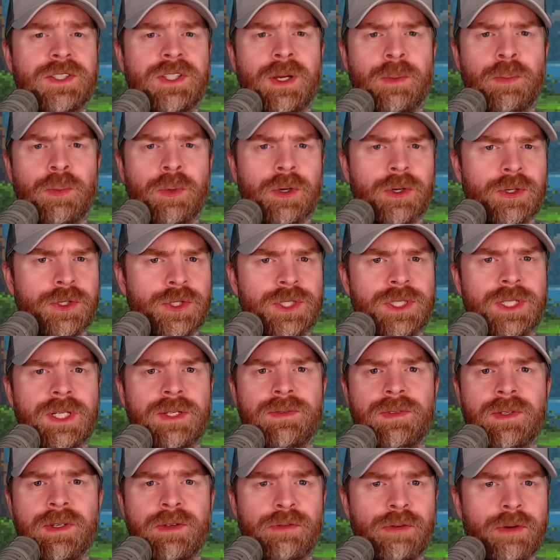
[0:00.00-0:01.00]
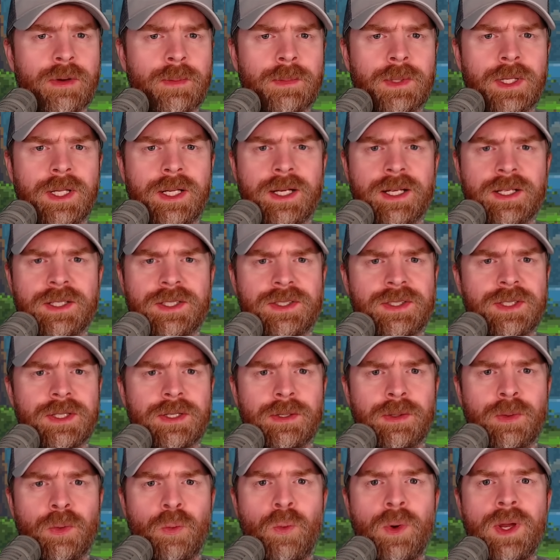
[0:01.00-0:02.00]
up, we're shifting from Linux
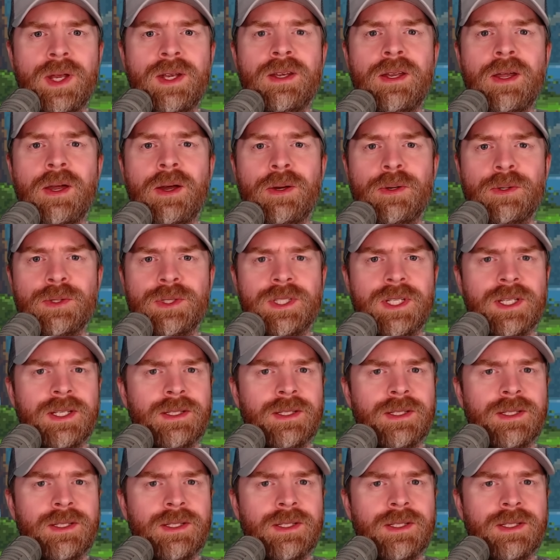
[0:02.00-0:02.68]
to Windows,